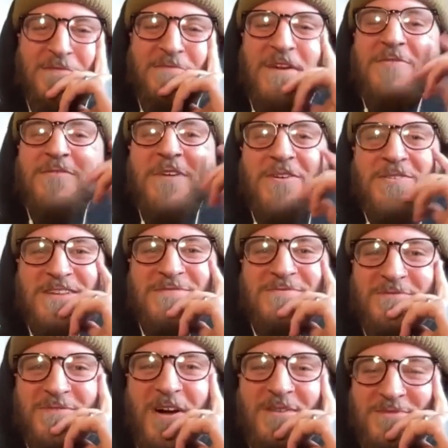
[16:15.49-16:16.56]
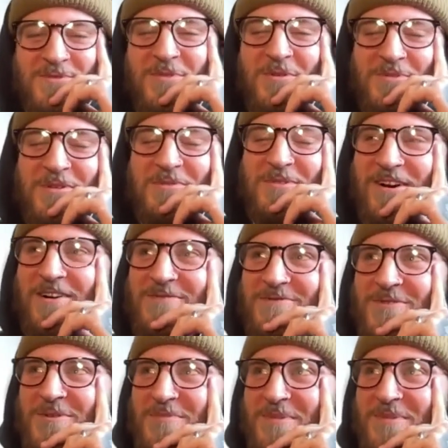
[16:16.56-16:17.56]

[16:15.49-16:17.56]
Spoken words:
very, very different vibe to what we were going for.